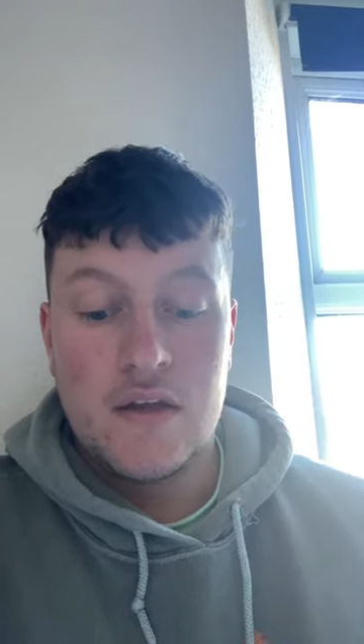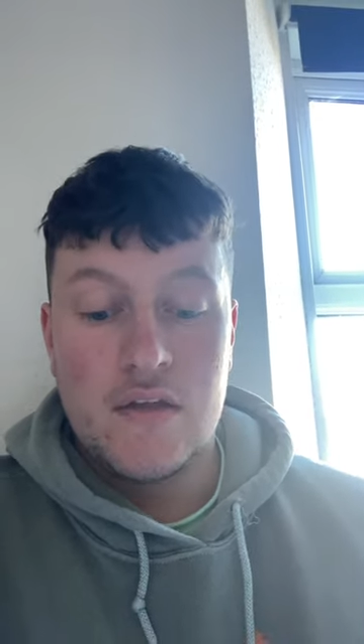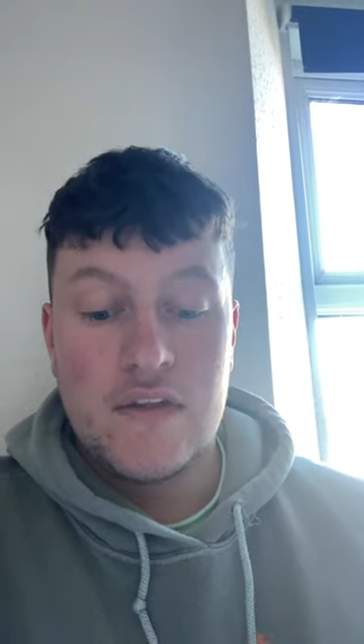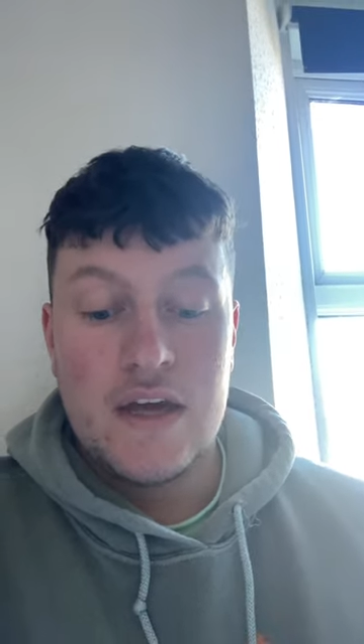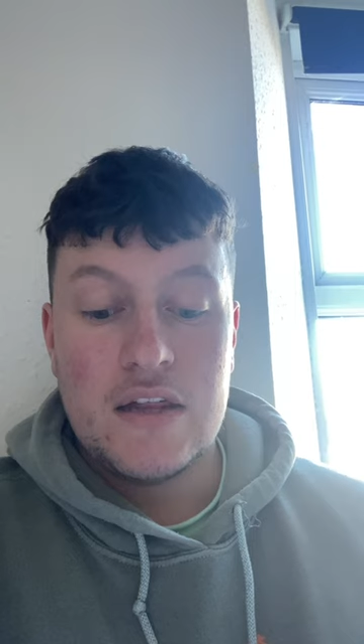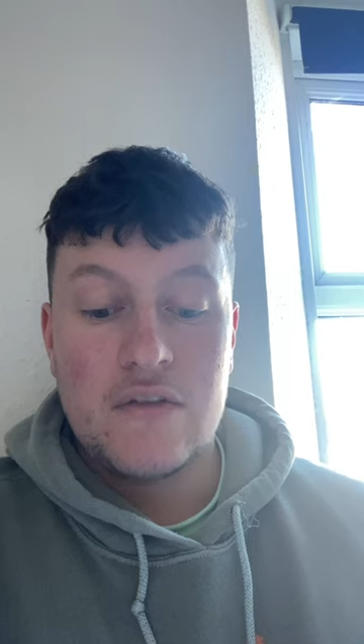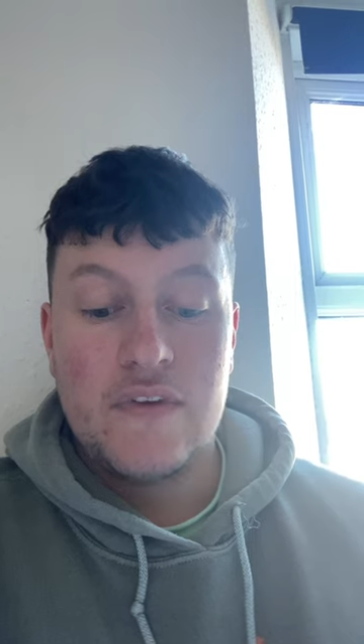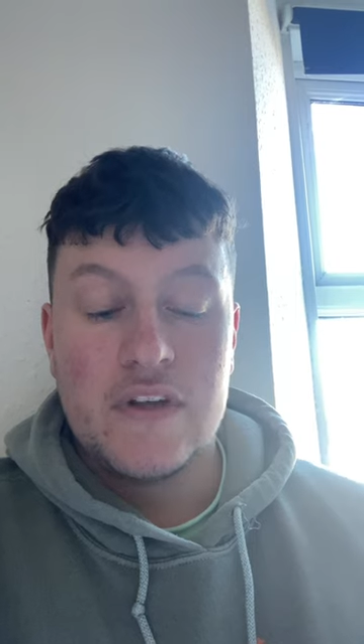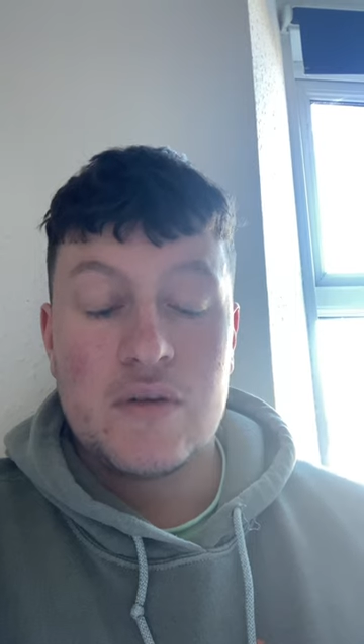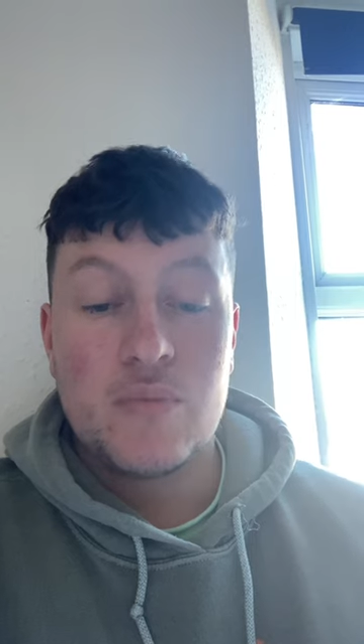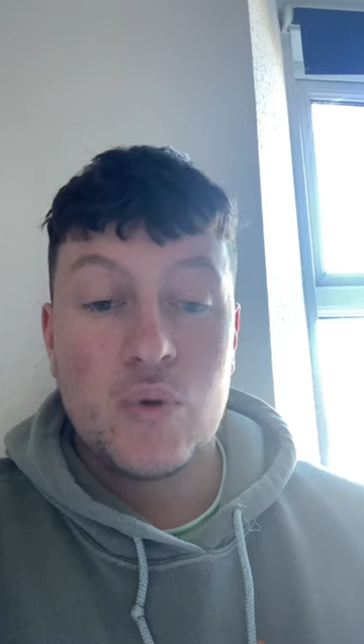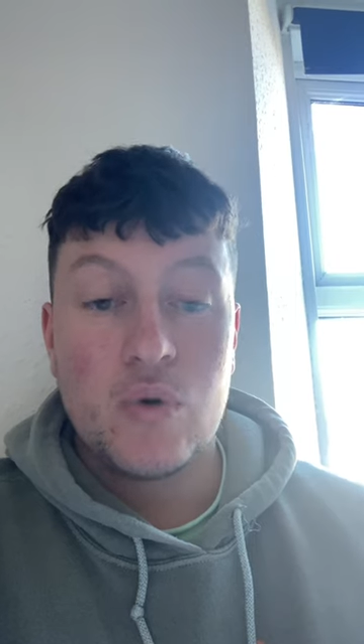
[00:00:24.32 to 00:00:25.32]
The elevator
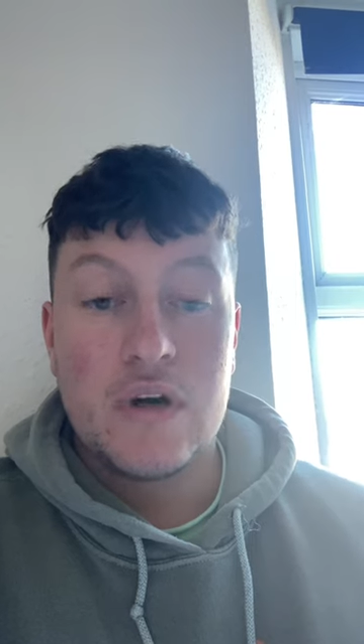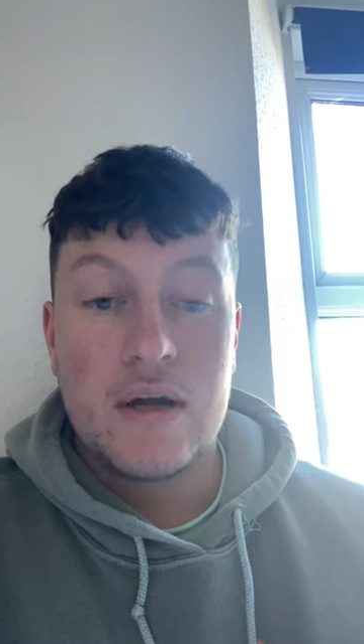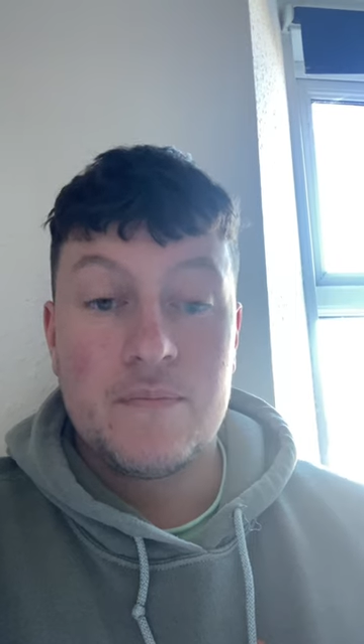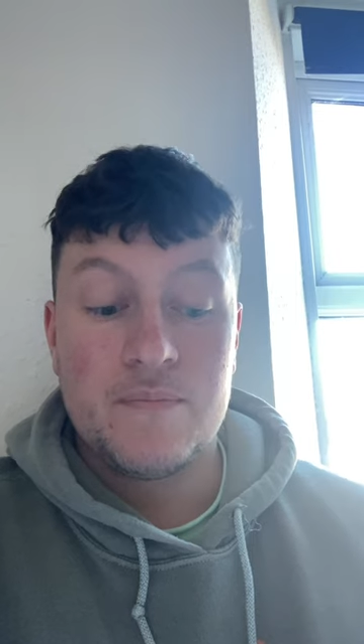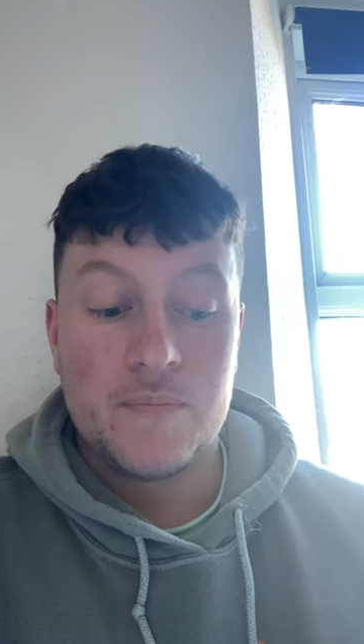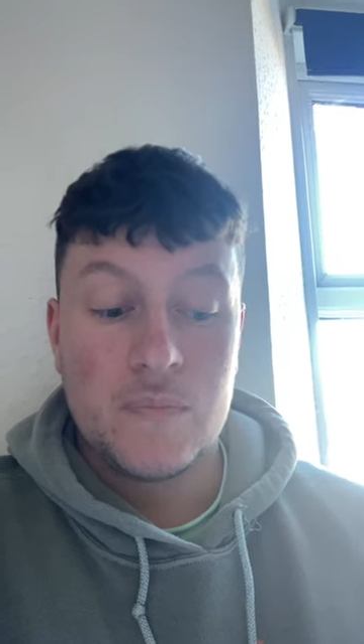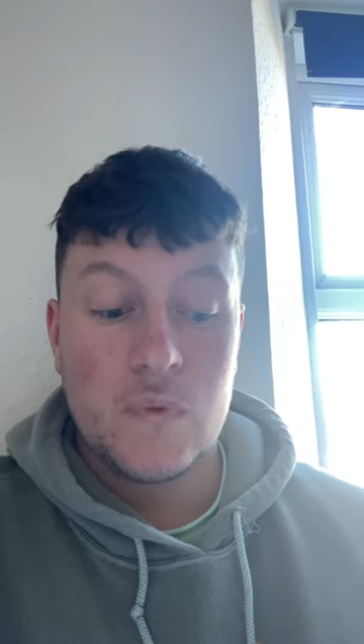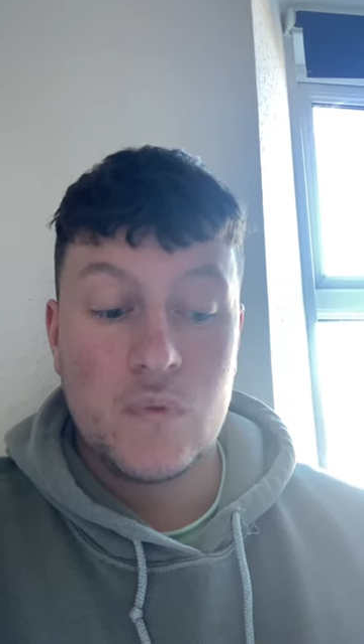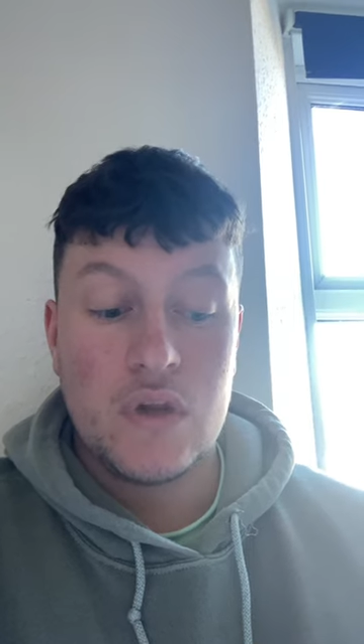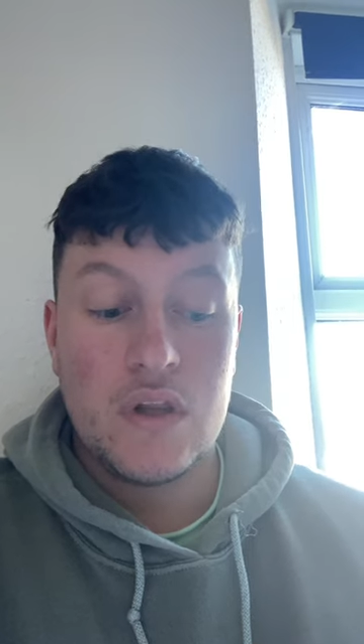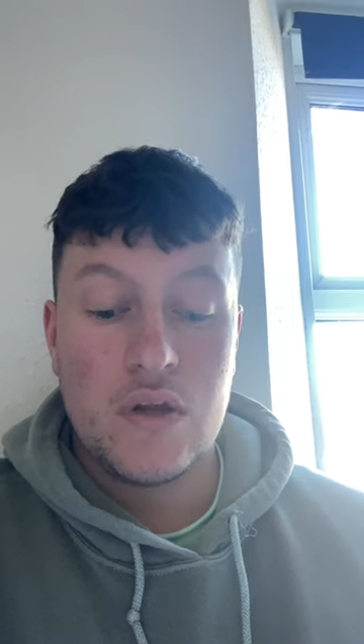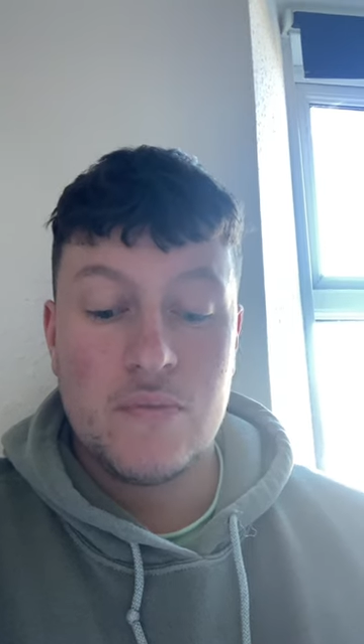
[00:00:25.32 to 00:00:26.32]
programme will
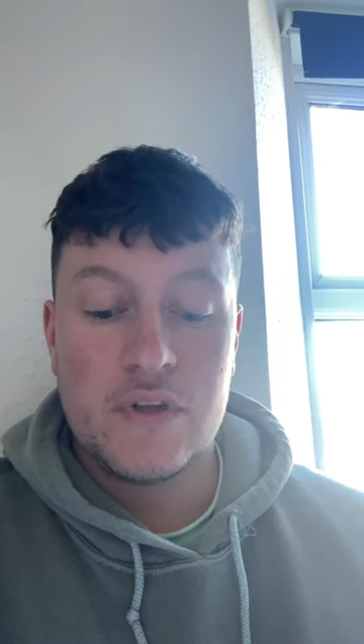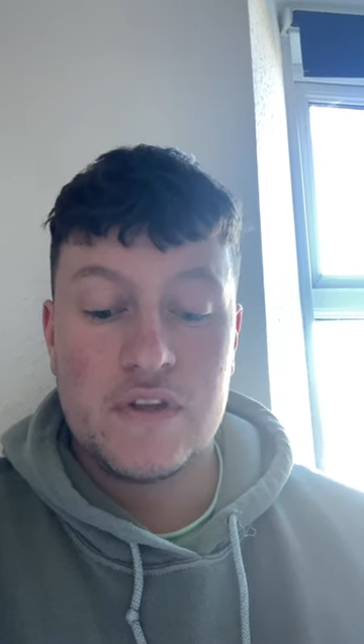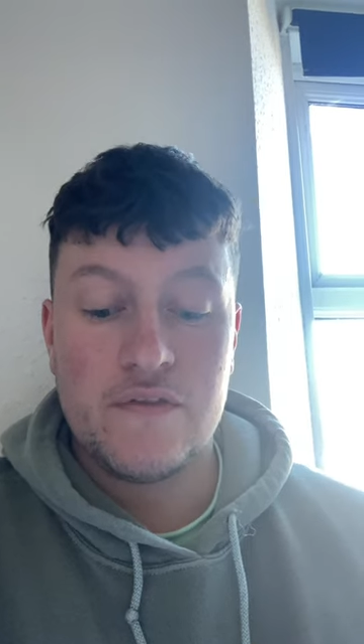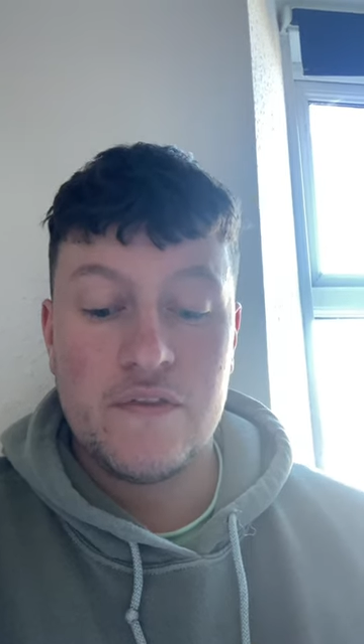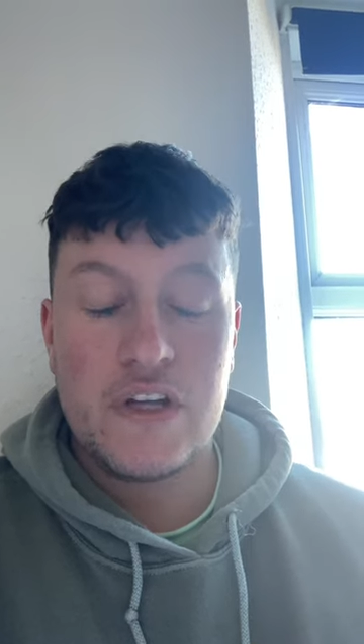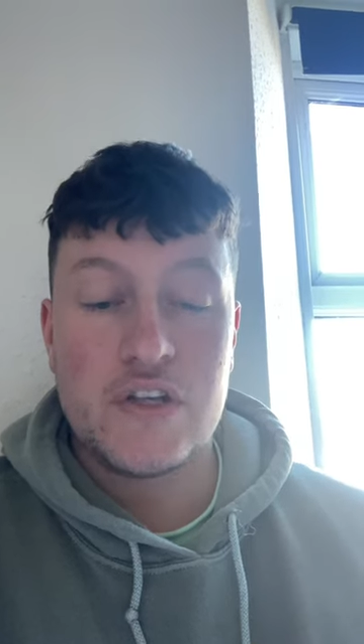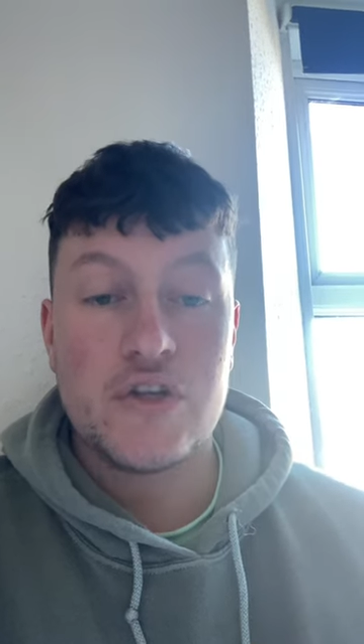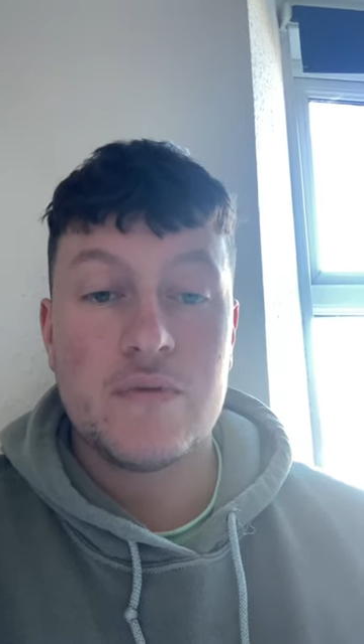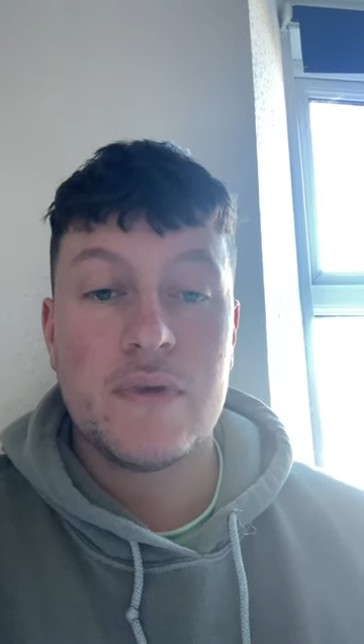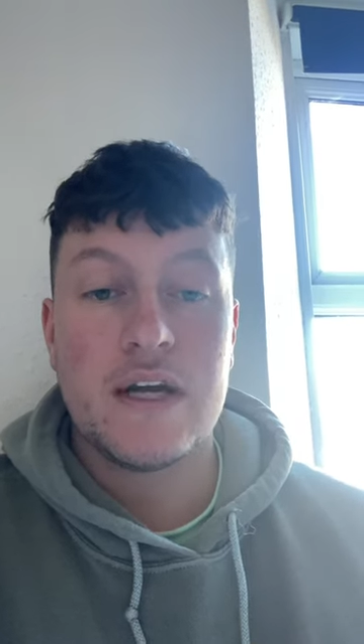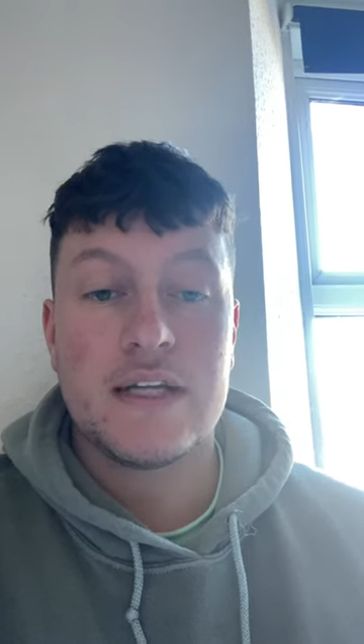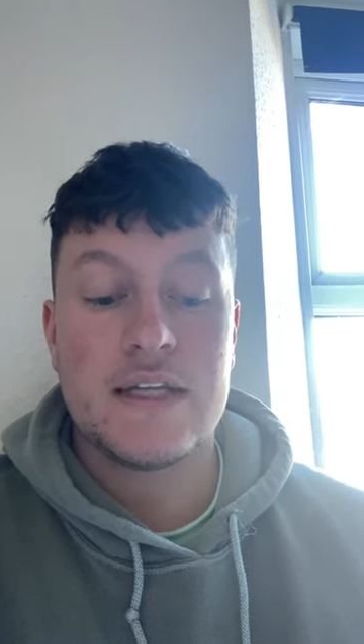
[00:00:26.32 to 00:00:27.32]
allow me to fine tune
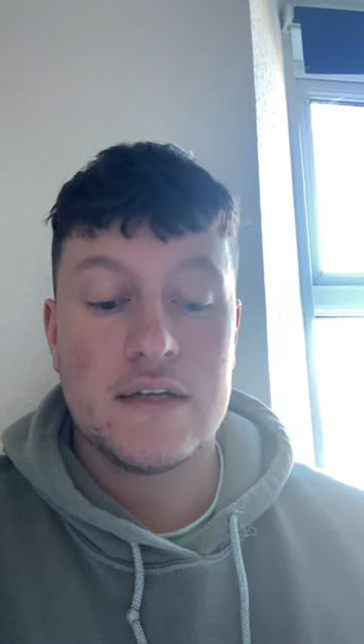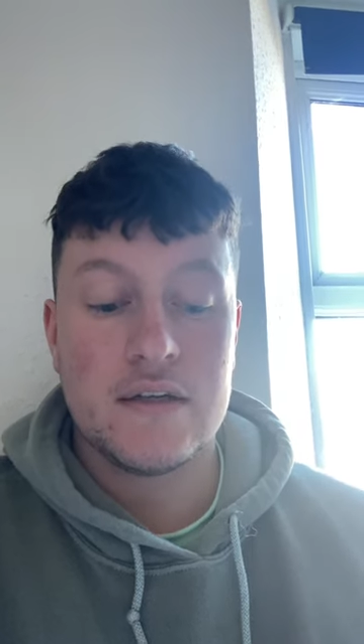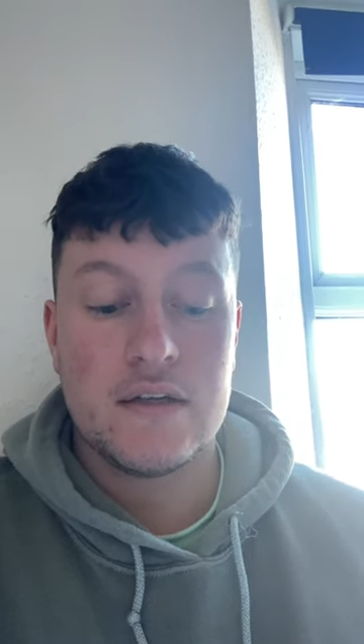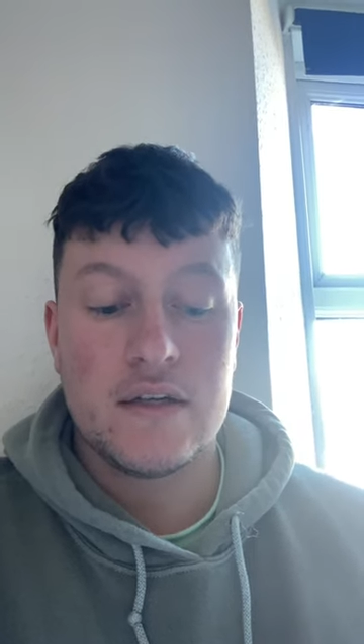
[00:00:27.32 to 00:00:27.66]
my idea,